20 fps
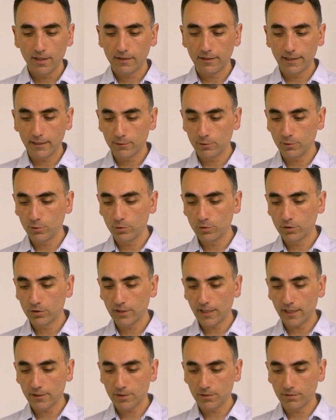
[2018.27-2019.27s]

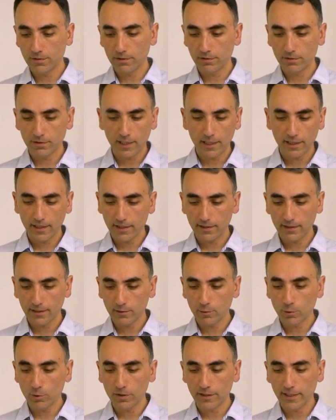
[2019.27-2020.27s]
Nugget,
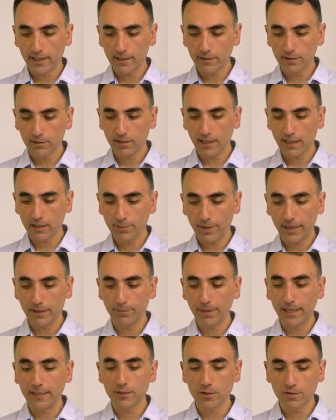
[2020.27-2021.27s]
and all the other like
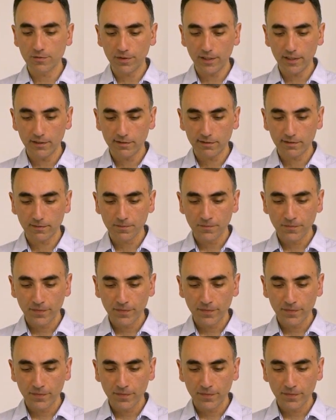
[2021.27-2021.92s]
package feeds.